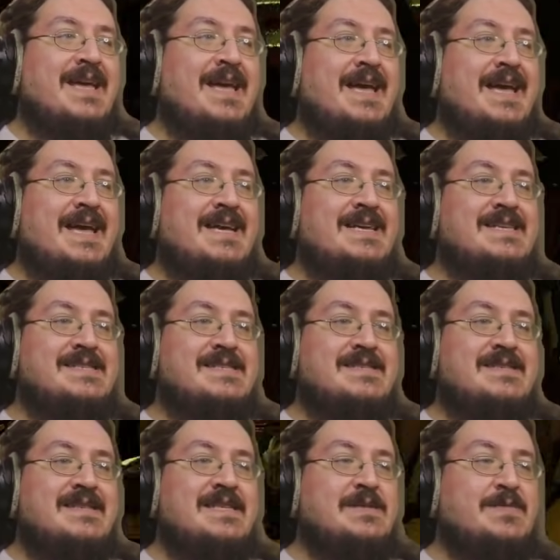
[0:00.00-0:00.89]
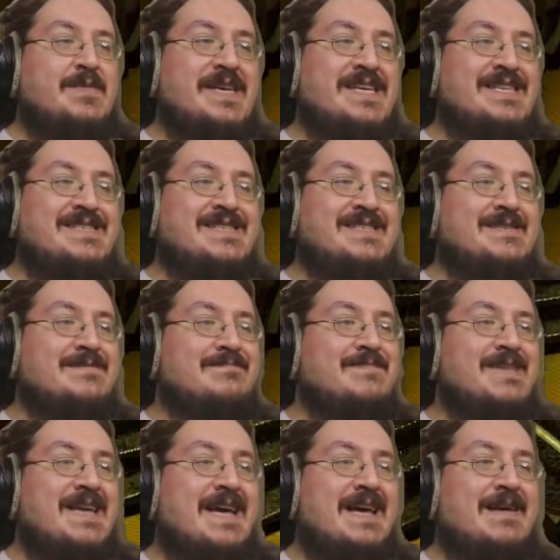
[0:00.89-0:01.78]
As this piece,
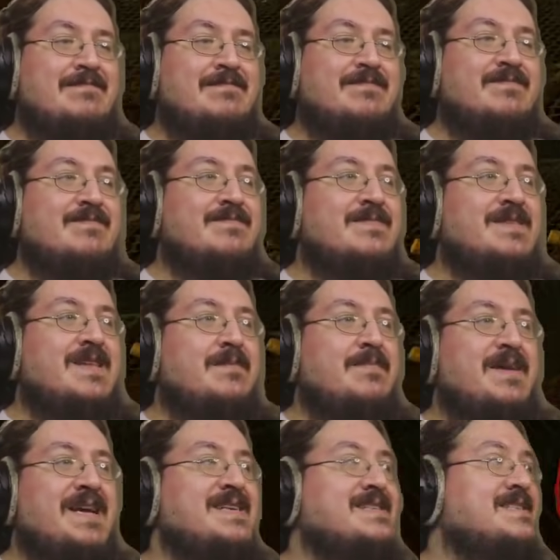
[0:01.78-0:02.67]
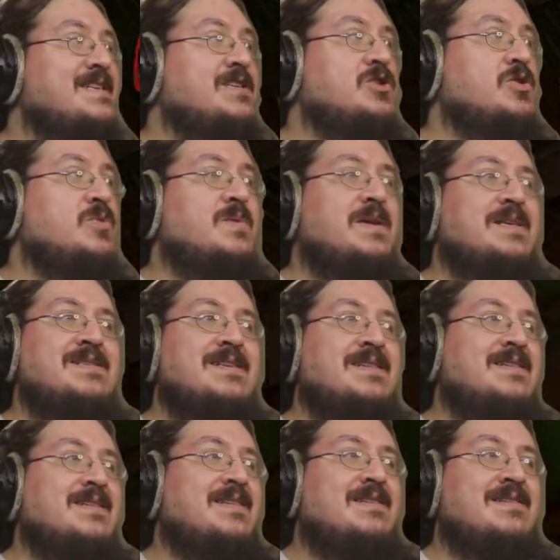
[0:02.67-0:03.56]
yeah, the biggest issue
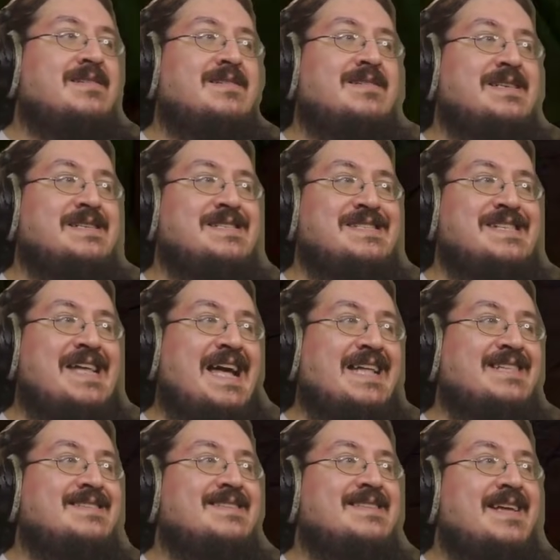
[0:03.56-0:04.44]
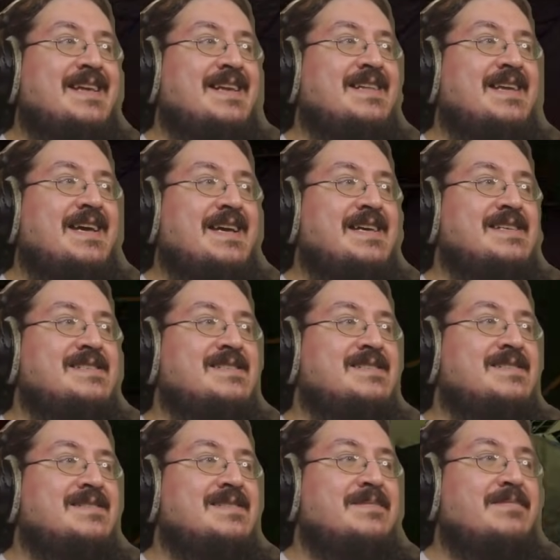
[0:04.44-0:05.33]
isn't the stats that it
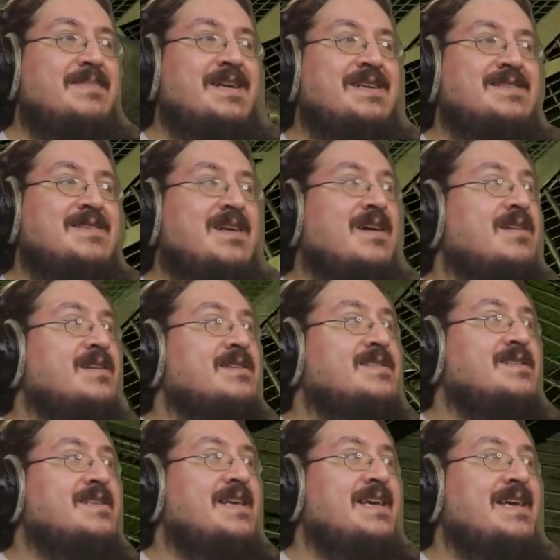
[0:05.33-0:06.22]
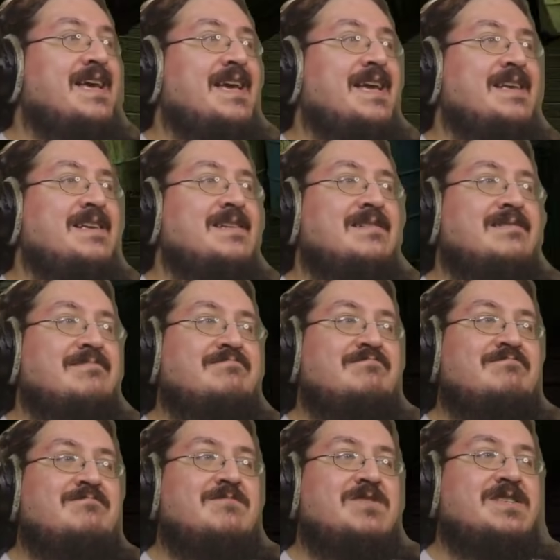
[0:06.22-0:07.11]
has, because honestly,
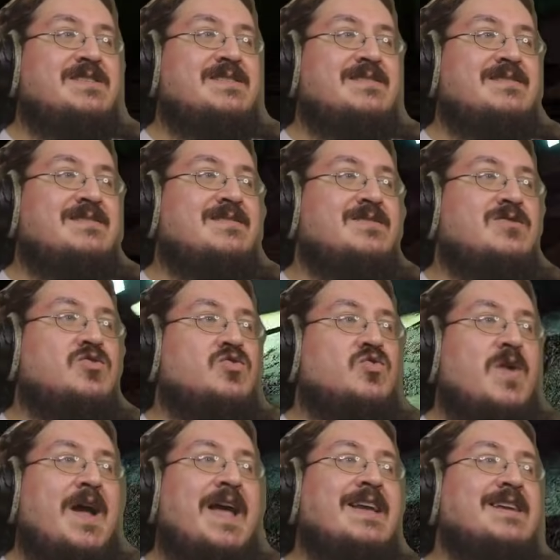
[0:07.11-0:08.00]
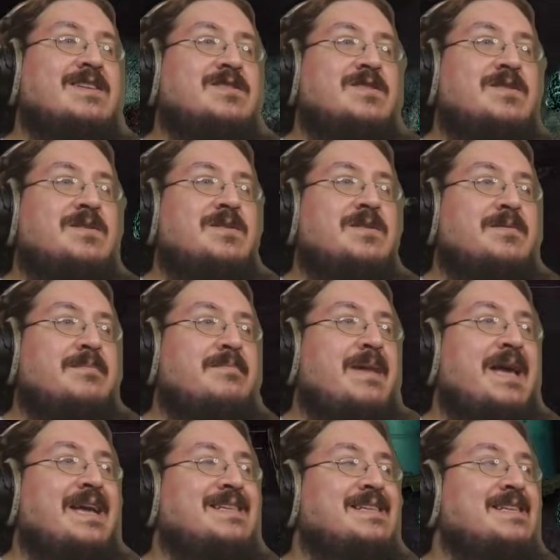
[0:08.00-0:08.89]
in just trying to
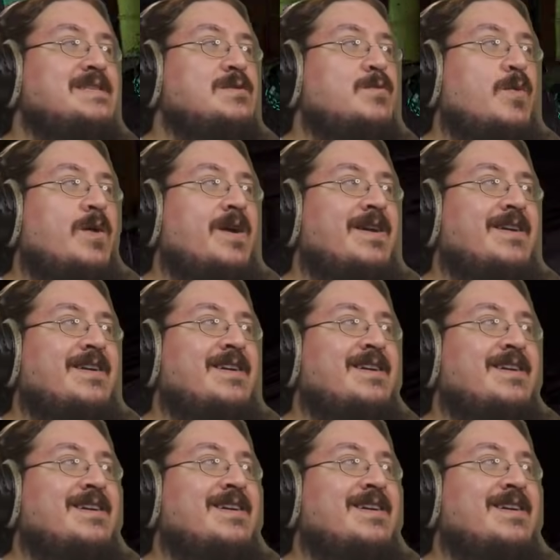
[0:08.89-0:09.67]
make this work